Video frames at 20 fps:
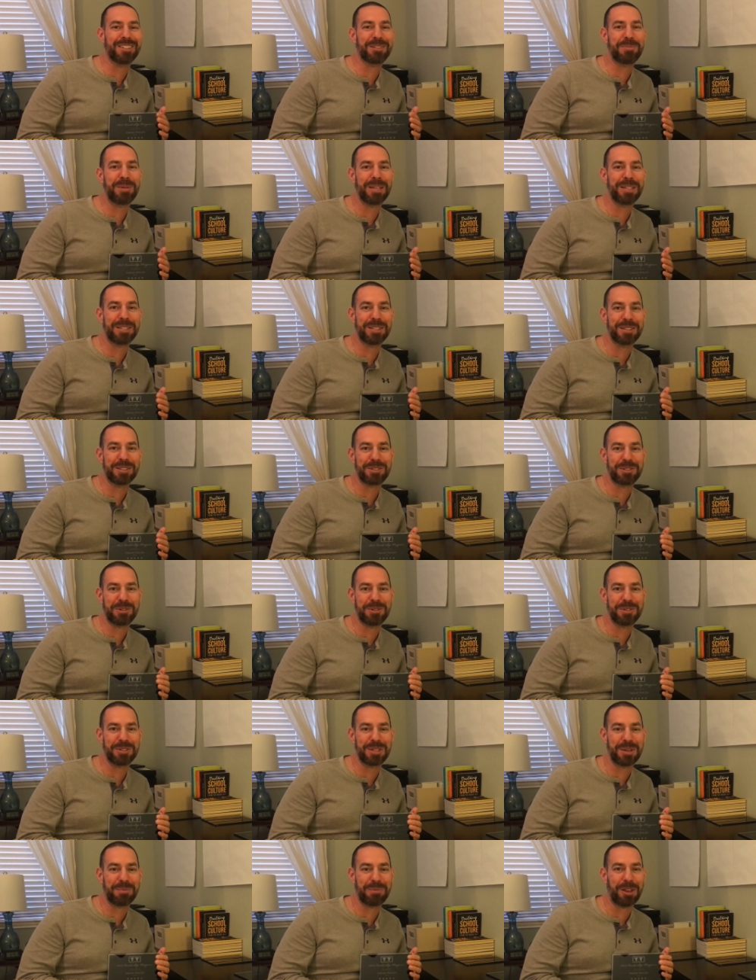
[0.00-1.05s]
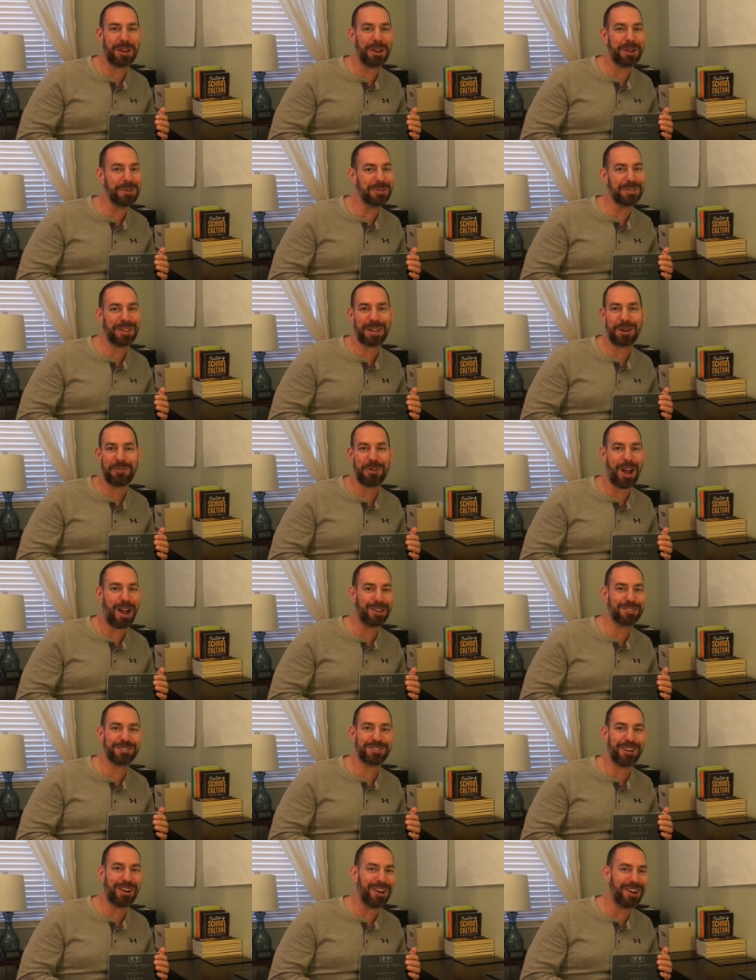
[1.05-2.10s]
speak to the students up there. He was like a
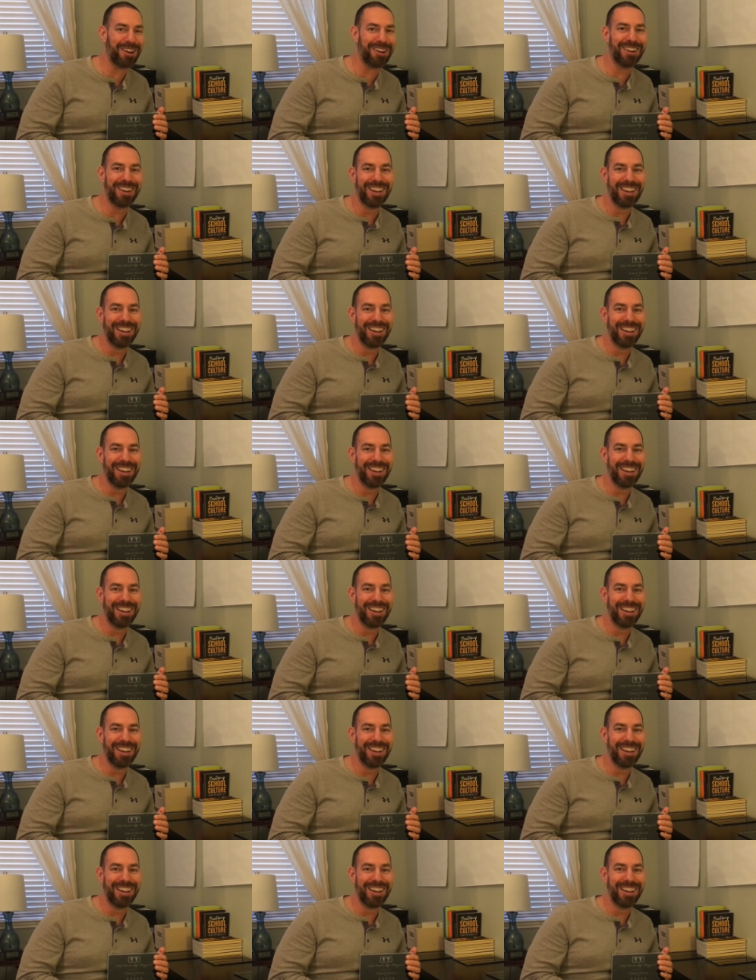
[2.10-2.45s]
rock star.